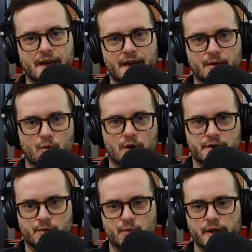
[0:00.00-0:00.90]
and
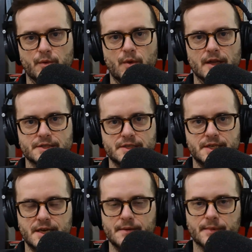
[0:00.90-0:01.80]
work really well as a
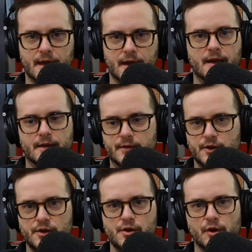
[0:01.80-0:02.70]
team? Like
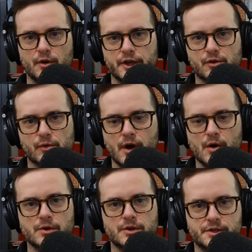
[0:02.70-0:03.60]
you can only
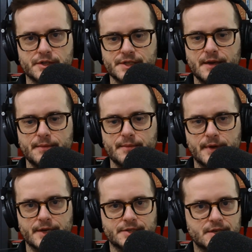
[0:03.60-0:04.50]
grow to the
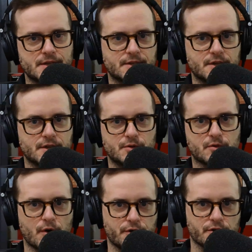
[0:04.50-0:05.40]
same extent that you
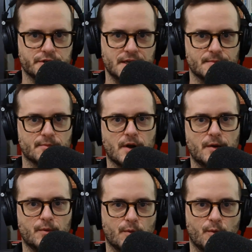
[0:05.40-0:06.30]
grow your team,
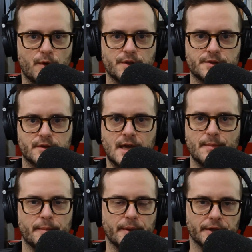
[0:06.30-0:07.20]
right? With
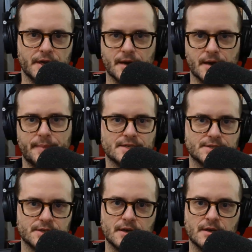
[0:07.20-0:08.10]
capability,
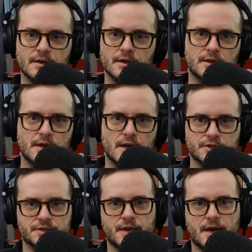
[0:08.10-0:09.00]
capacity, not
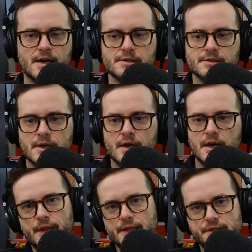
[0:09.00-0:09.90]
just size. I
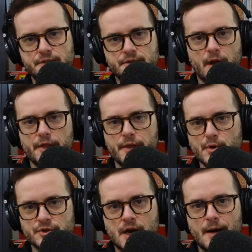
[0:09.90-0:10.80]
mean, that's probably the
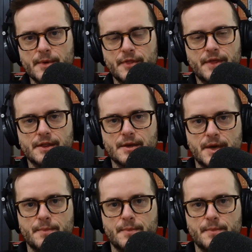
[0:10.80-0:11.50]
most common thing that